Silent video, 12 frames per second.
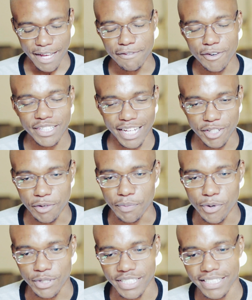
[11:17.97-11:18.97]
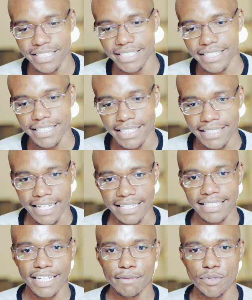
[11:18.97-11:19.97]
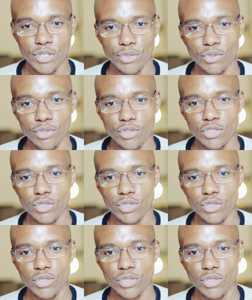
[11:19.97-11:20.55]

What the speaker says: effort that you put that helps you